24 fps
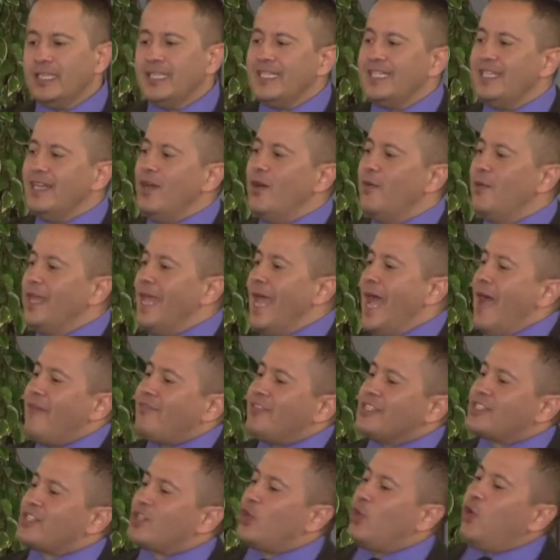You know, we
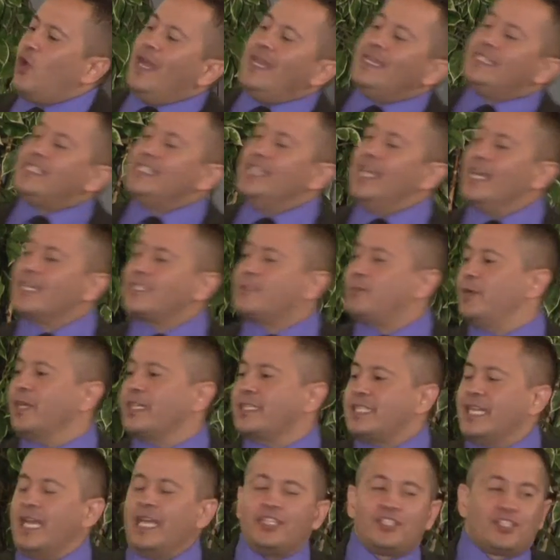have this crazy
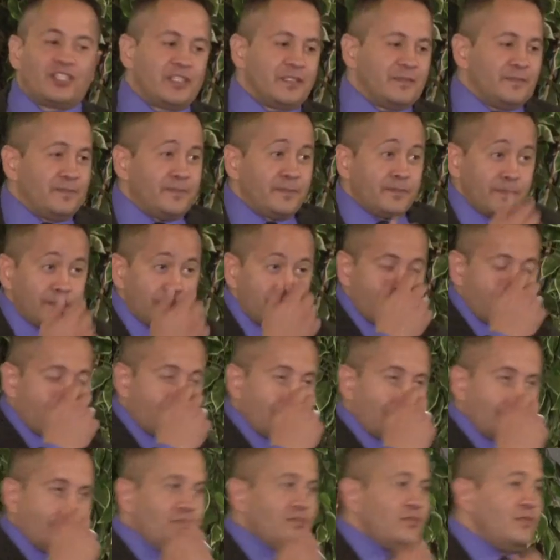expectation.
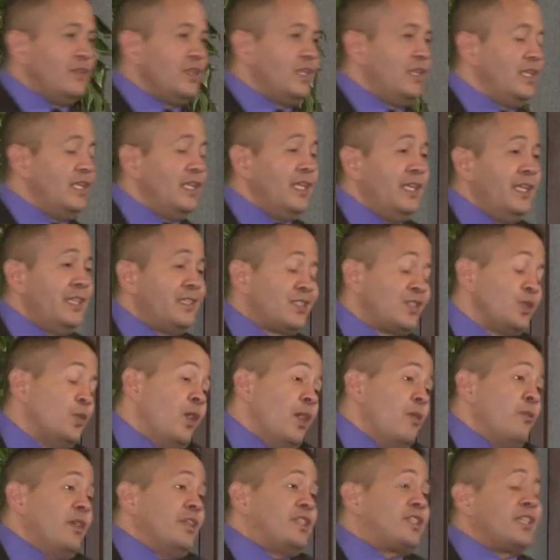It's the
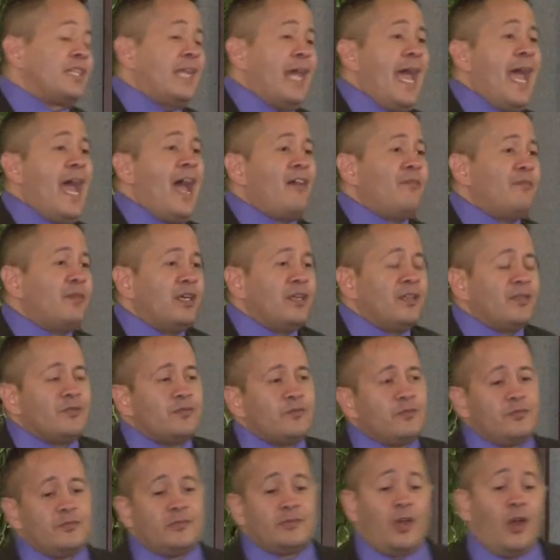one we should have, but
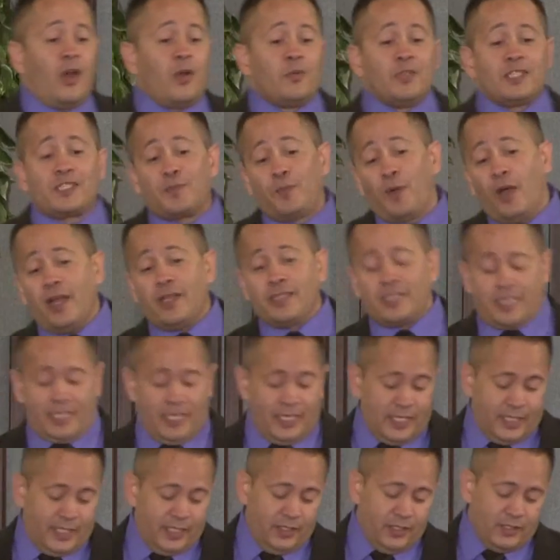our response
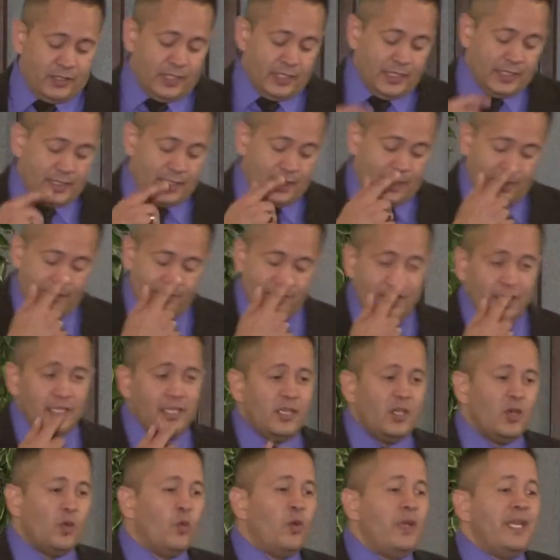kind of kills it at times.
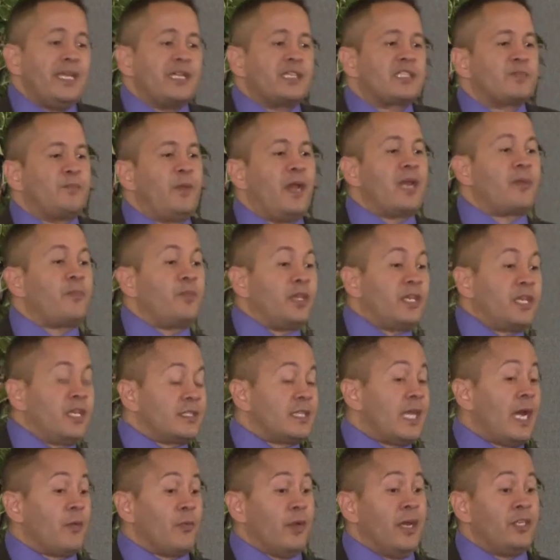We expect
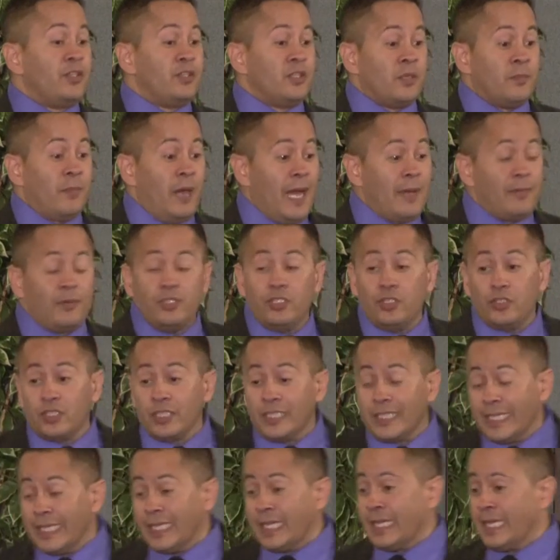because I read you the Bible, you
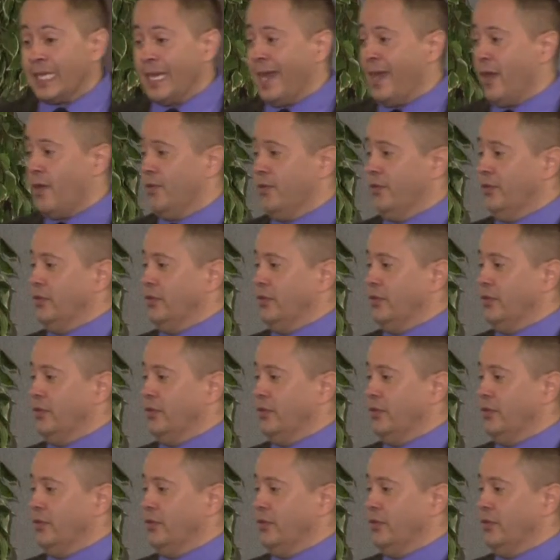should get it now.